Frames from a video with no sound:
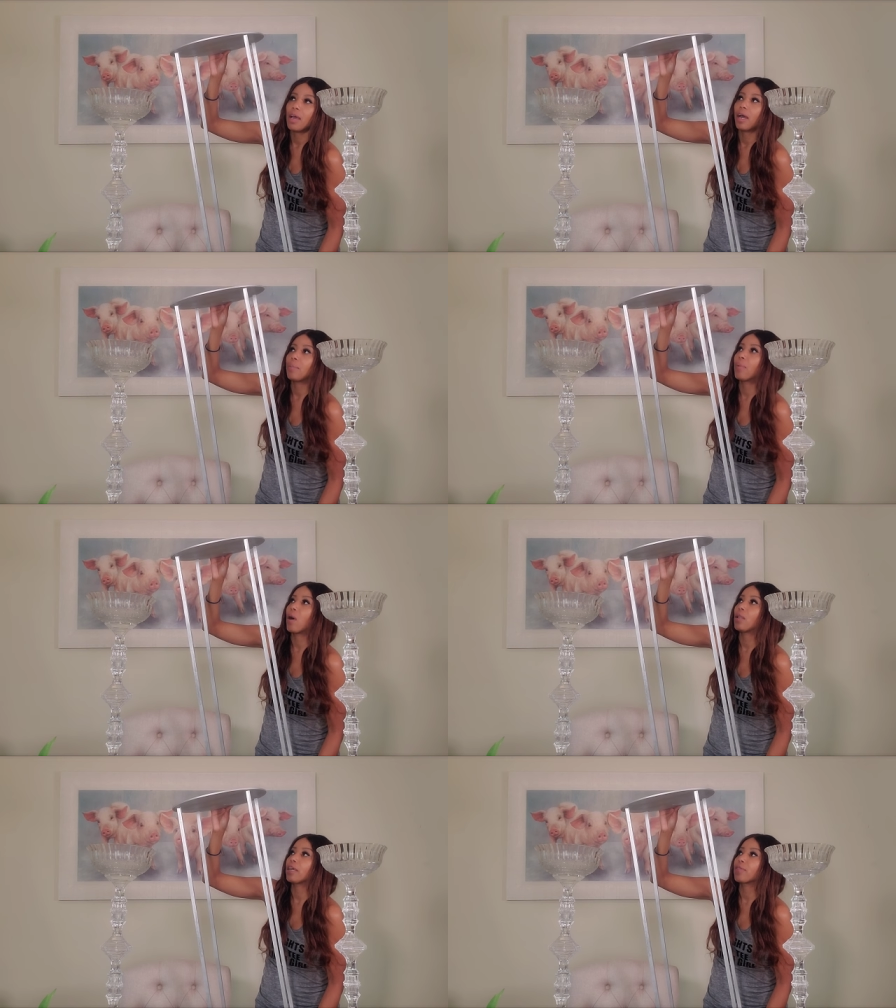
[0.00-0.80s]
I
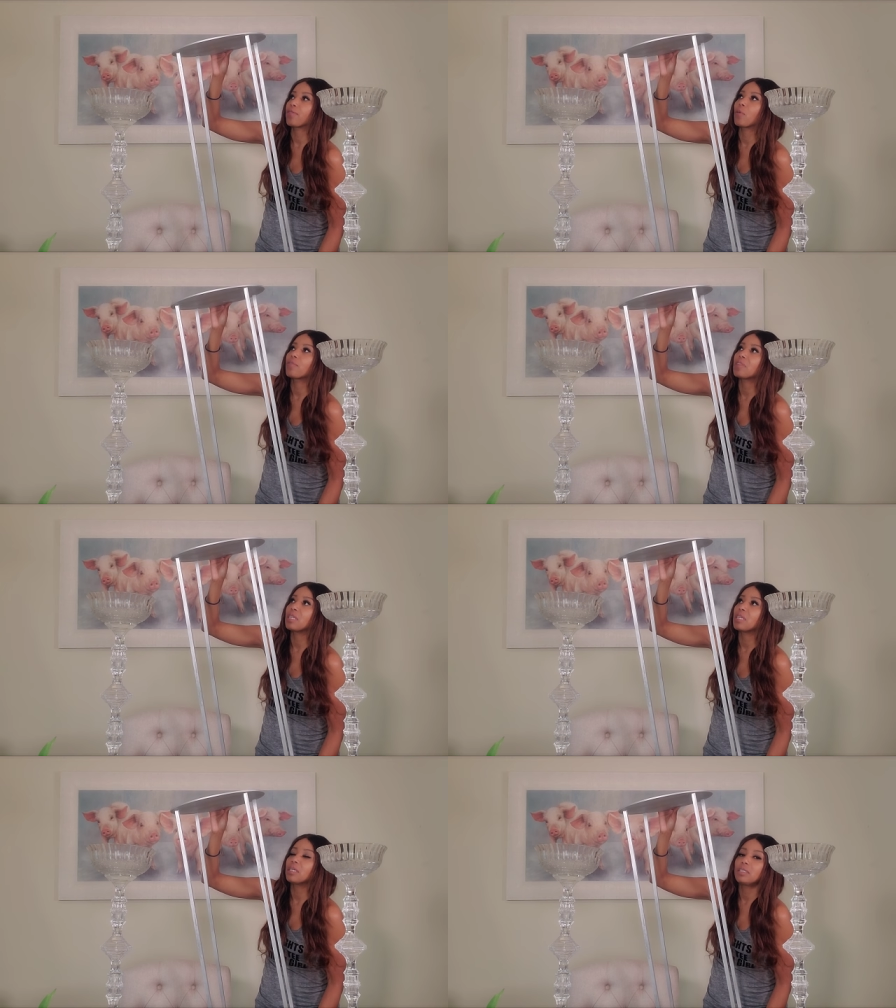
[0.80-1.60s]
bought like four of
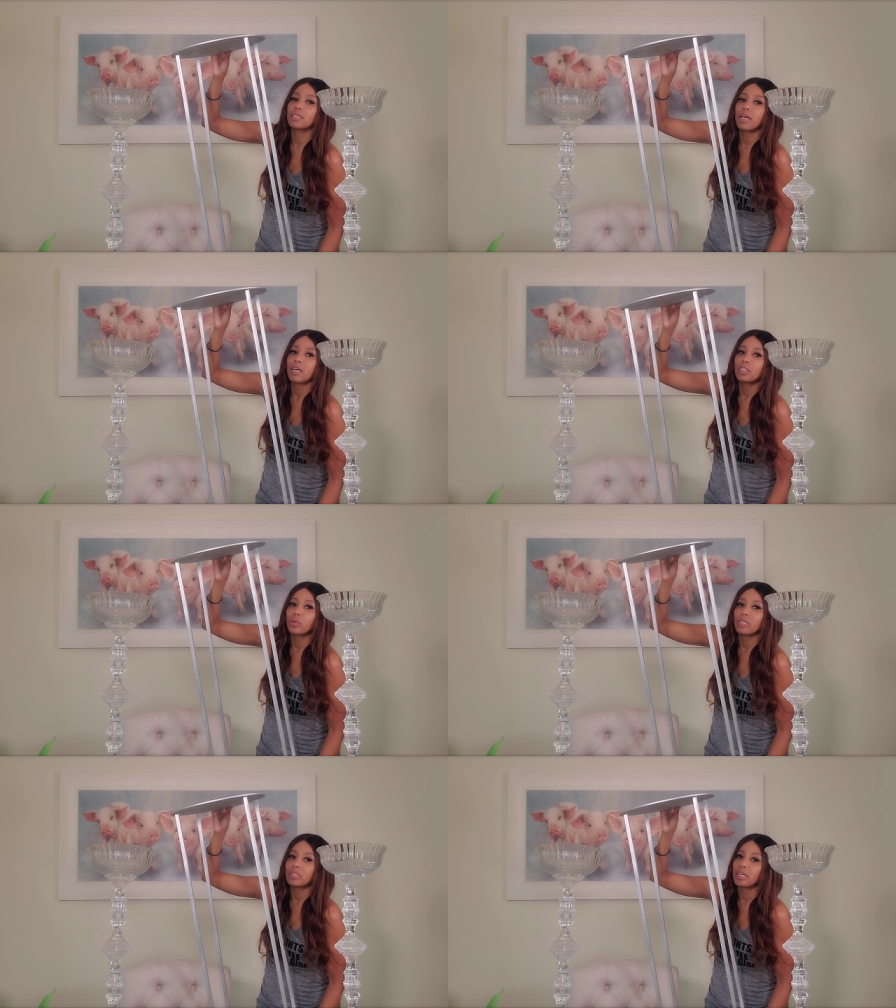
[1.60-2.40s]
these, so
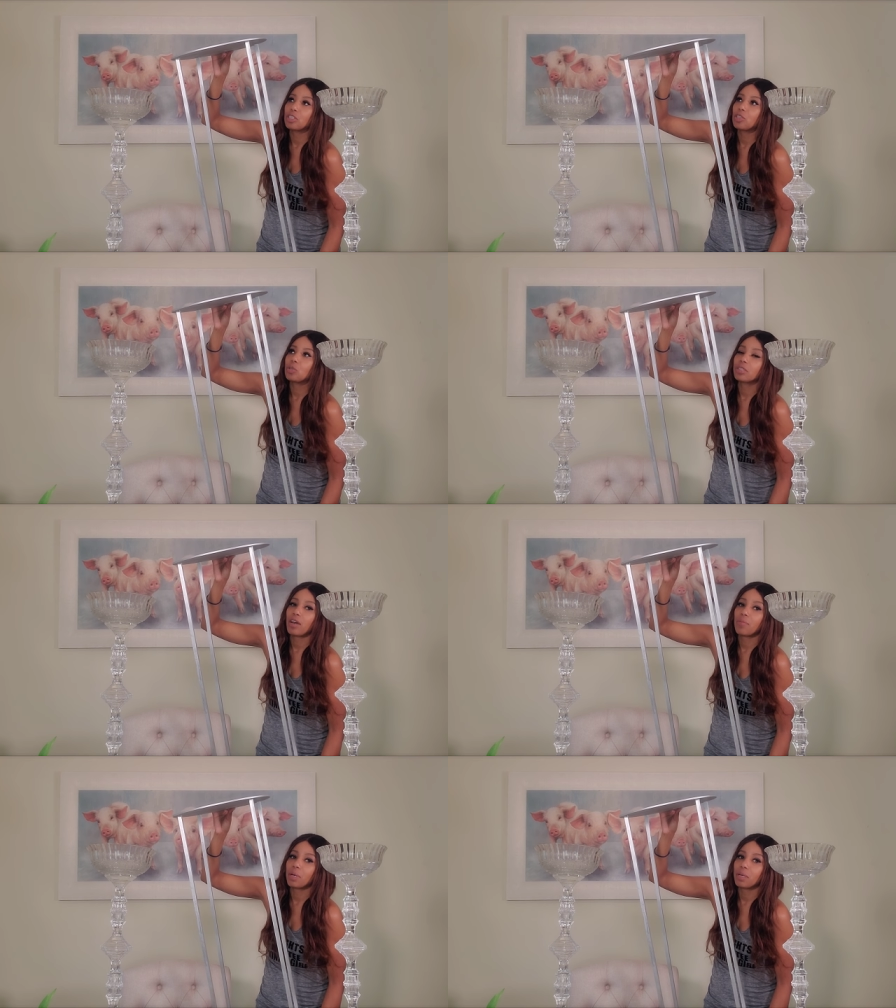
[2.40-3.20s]
I decided to use this
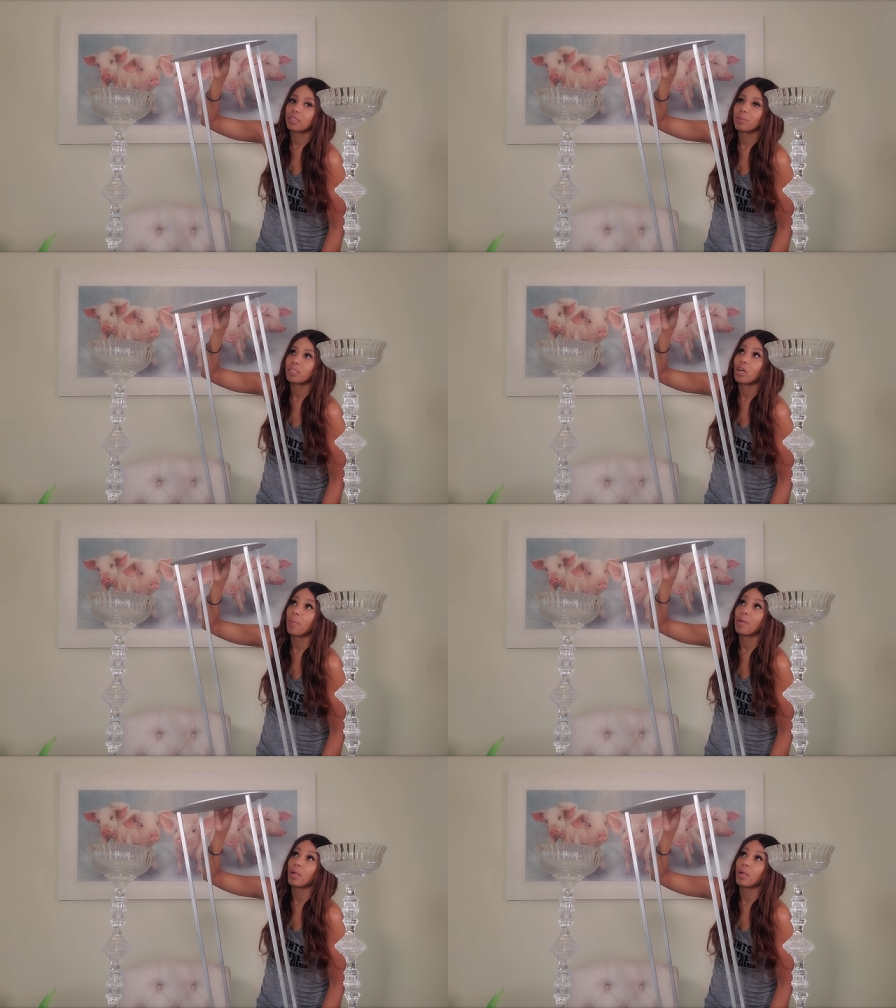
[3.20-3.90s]
as my, as my top.